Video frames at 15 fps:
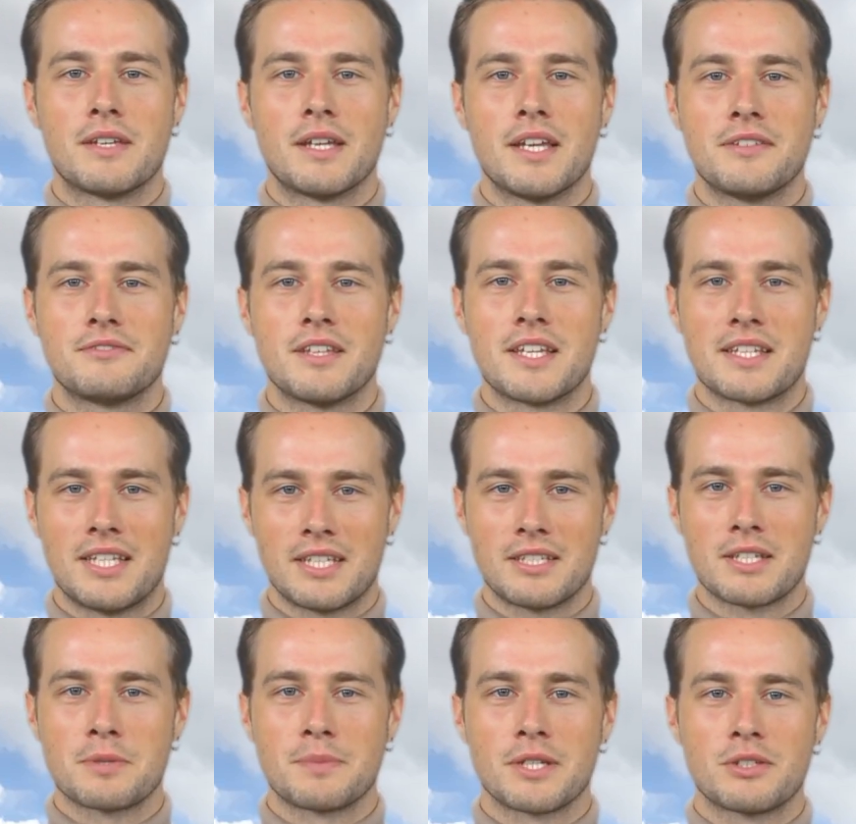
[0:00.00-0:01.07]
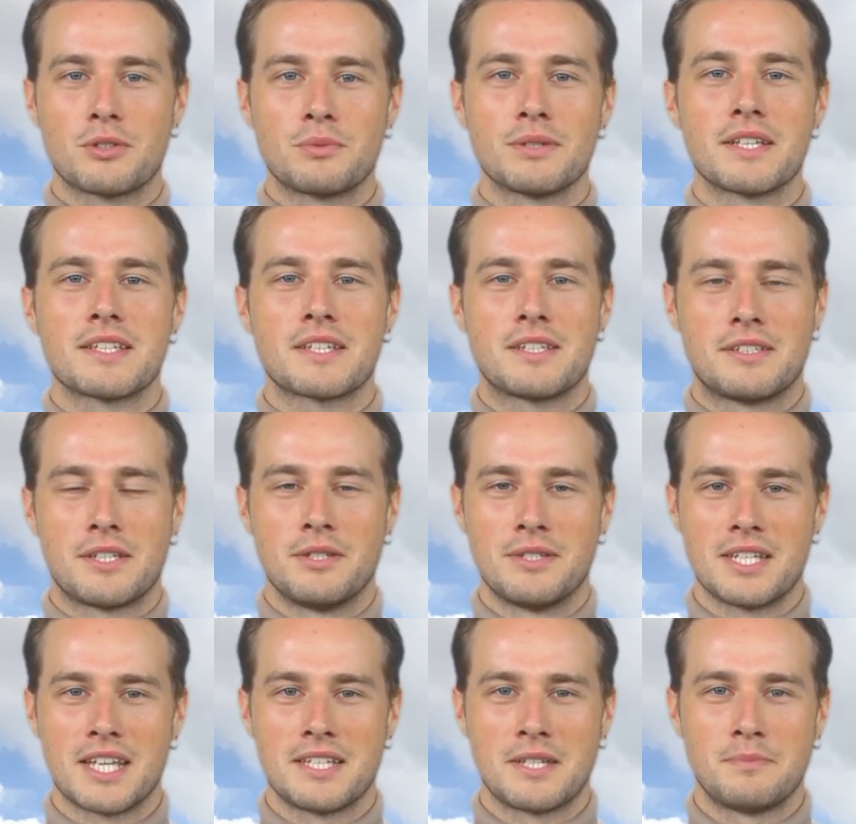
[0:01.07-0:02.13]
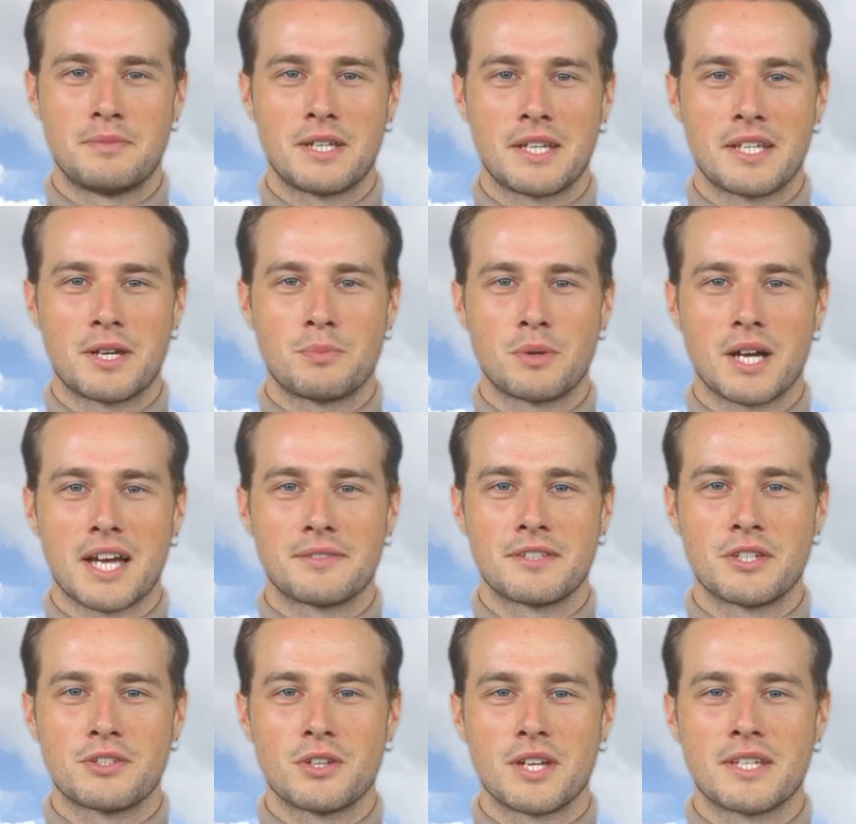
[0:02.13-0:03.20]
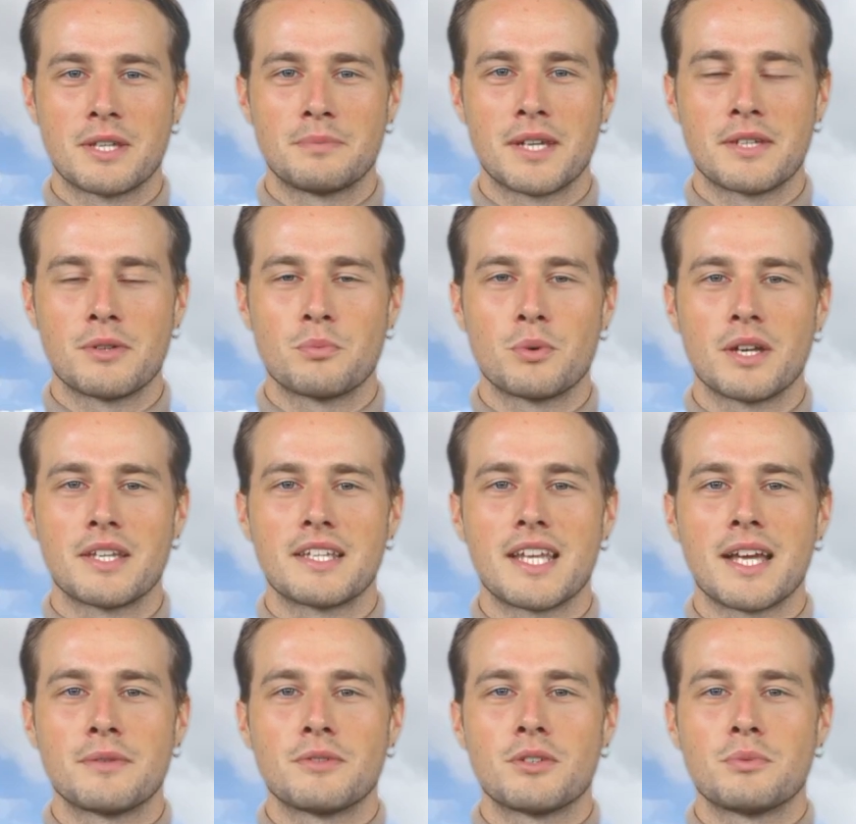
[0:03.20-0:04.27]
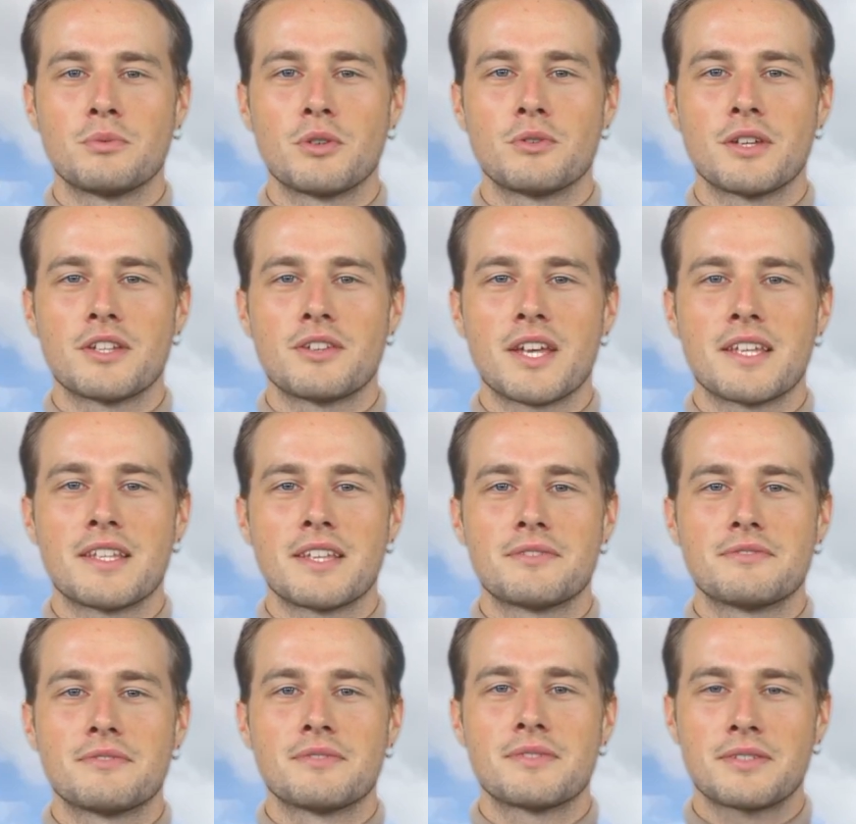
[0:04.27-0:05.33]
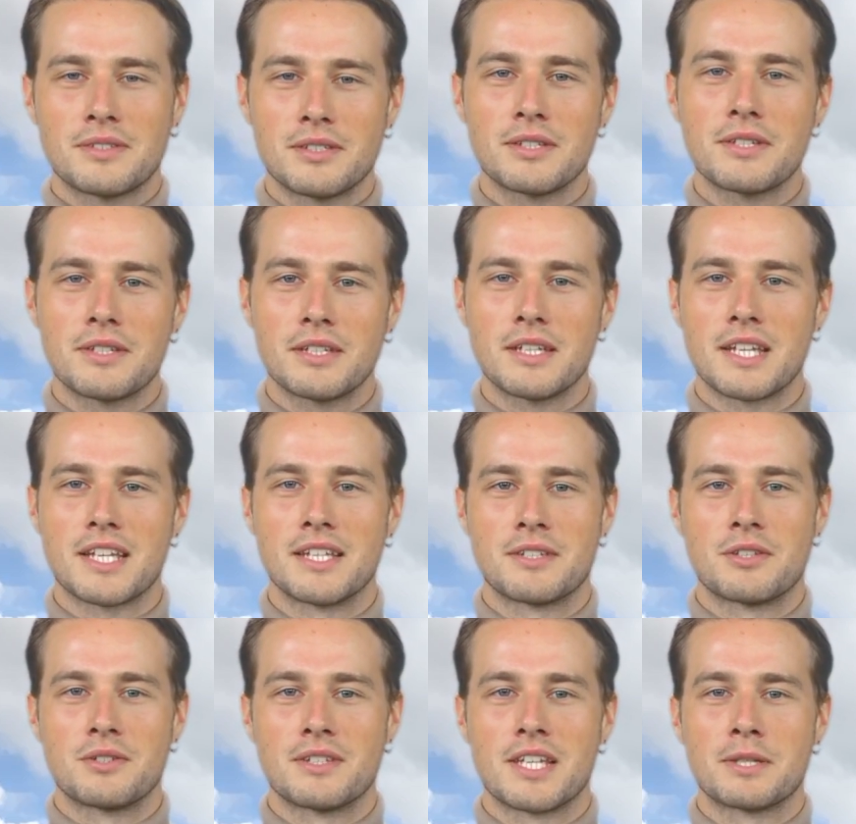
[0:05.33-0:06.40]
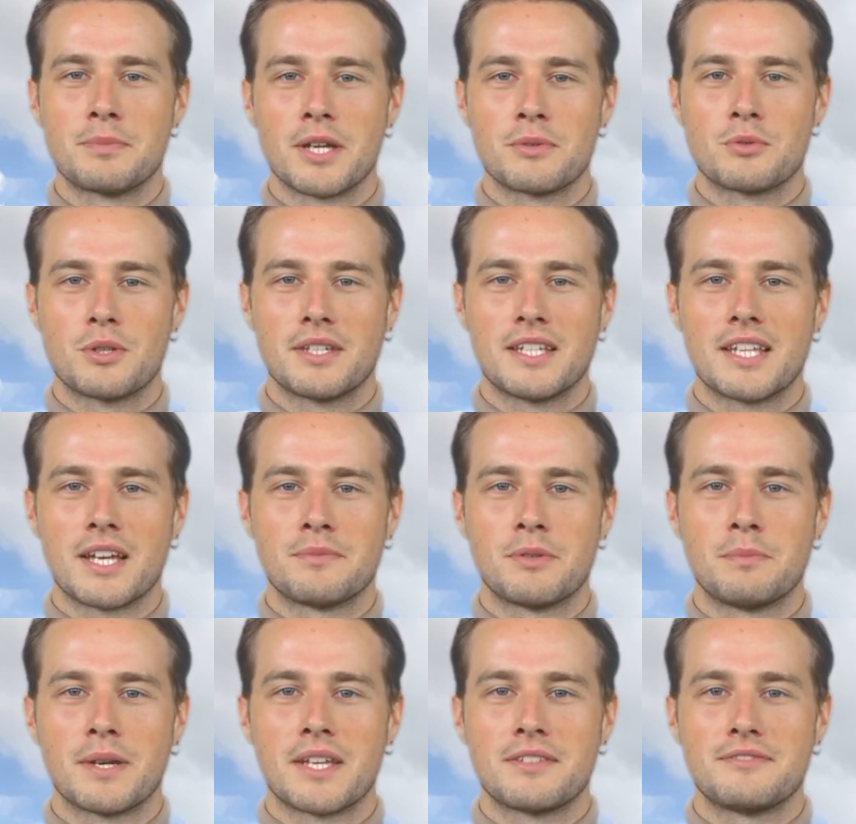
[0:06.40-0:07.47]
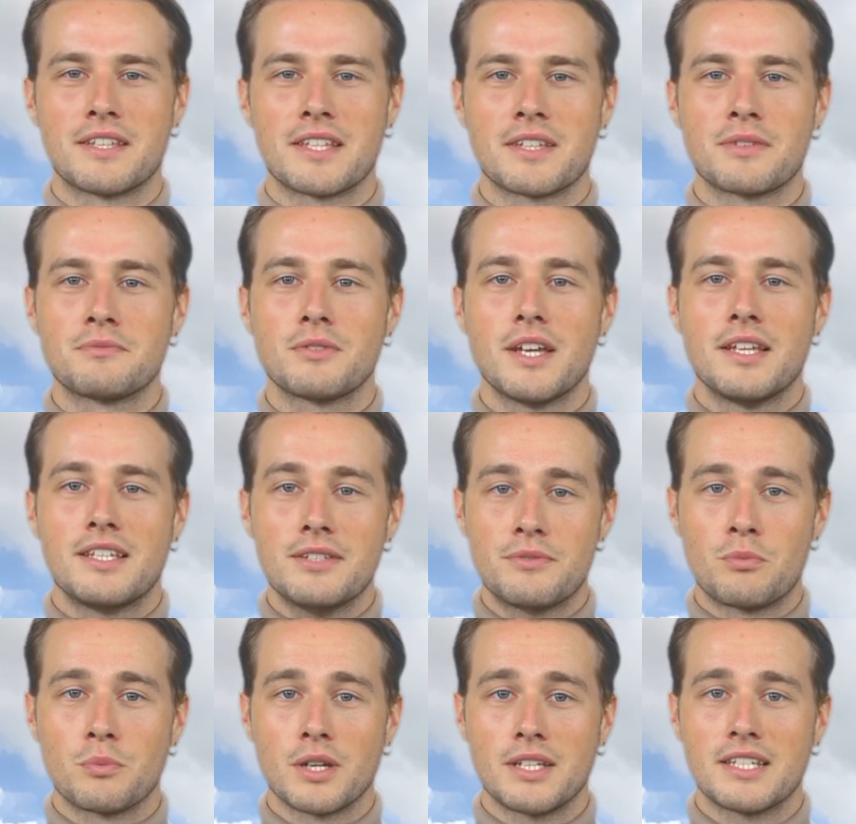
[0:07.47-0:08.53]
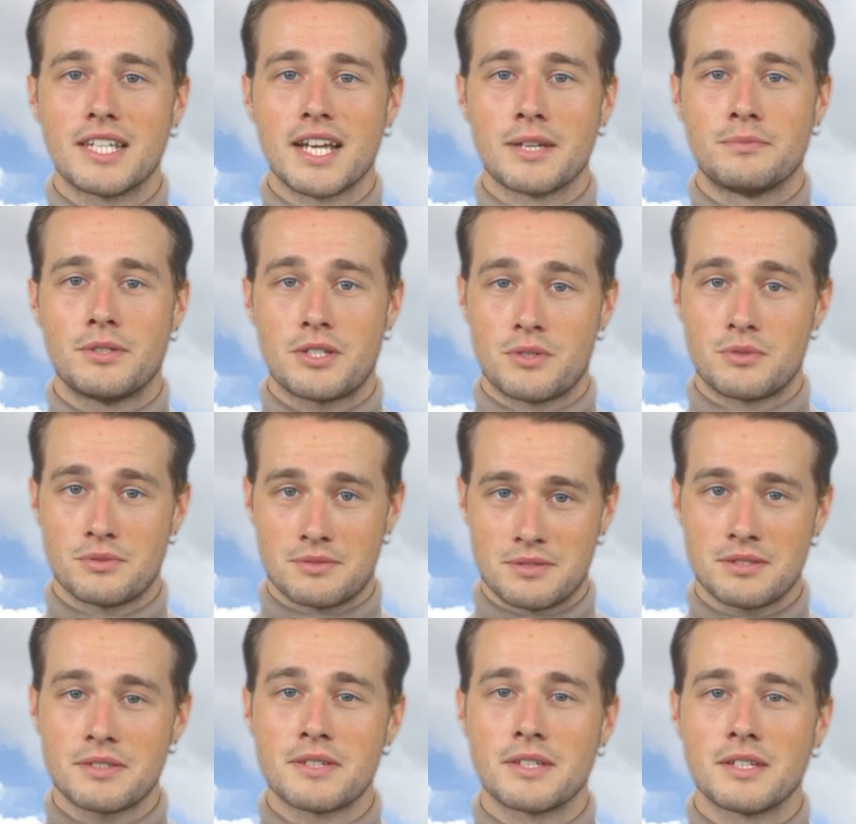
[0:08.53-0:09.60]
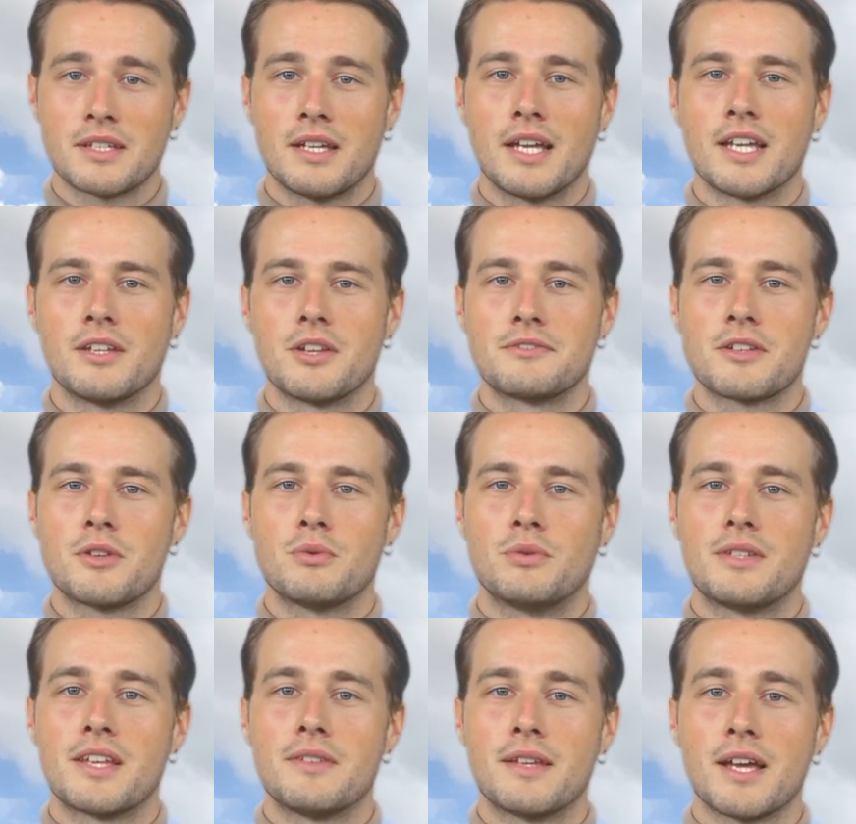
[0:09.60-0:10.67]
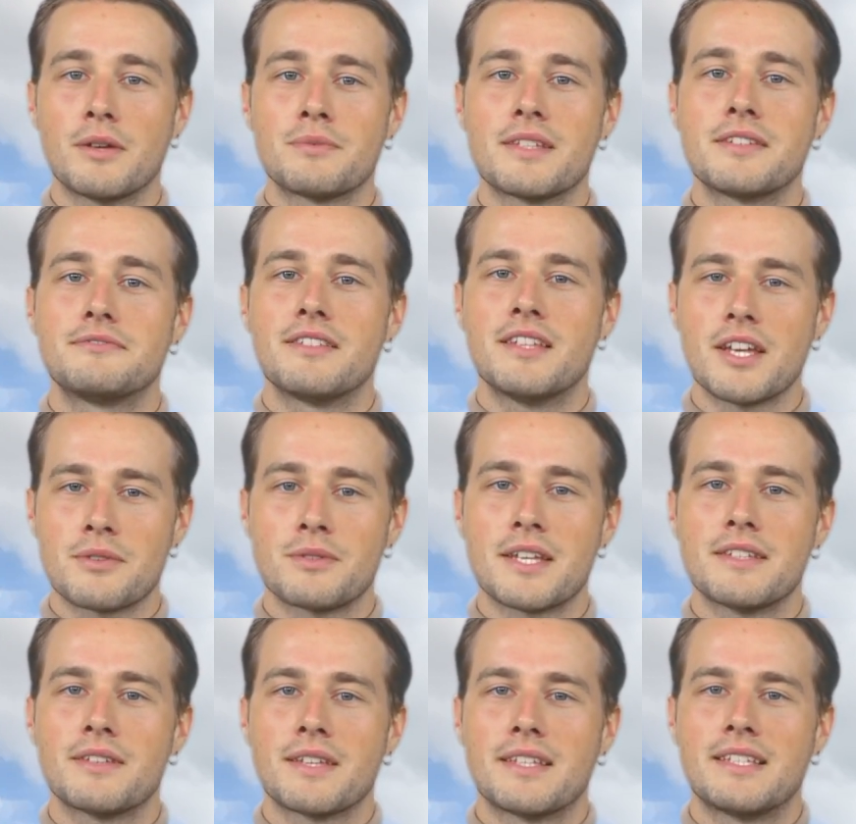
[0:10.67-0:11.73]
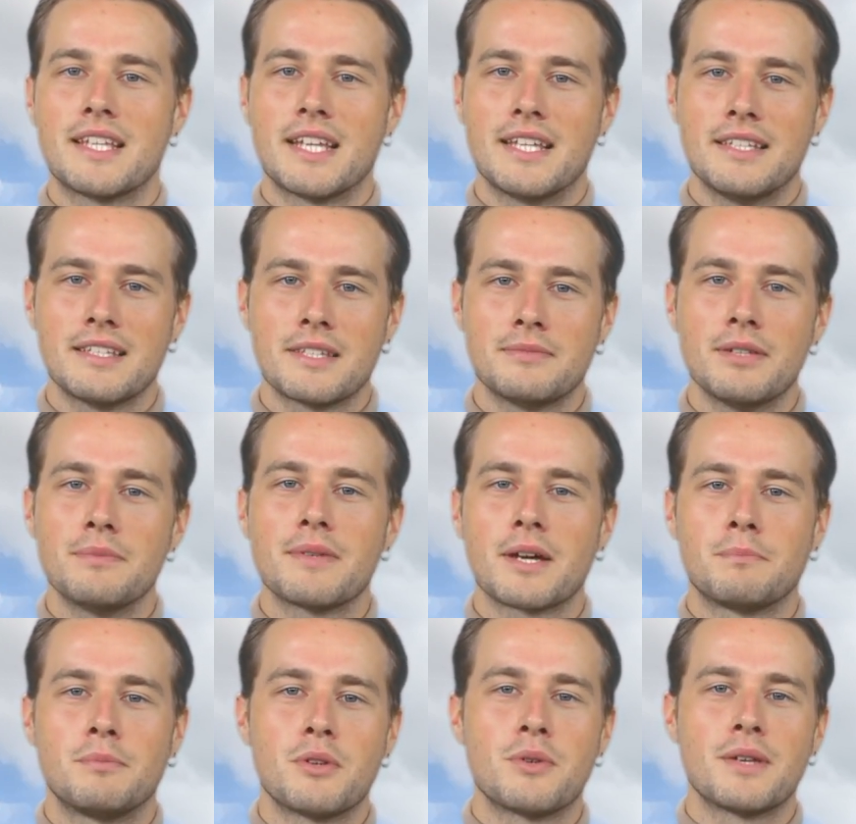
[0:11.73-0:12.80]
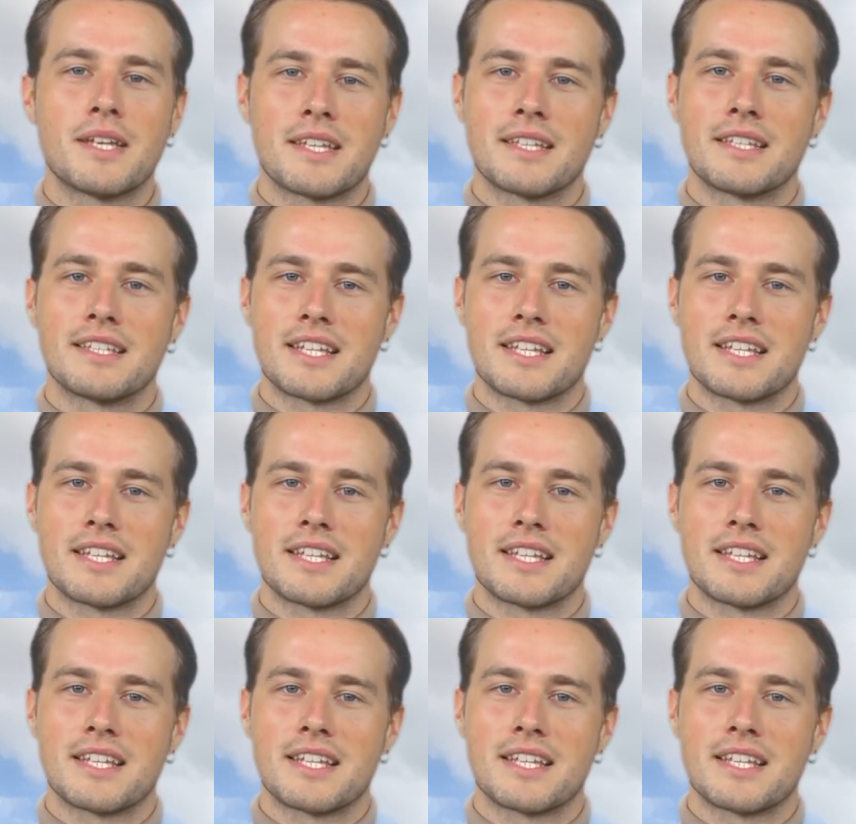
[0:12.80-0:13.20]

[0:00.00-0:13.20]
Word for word: If there seems to be too little enthusiasm, he will have to try to make the works council more attractive. He can do this by pointing out the benefits and rights of a works council. It often also helps if the director indicates that the employee is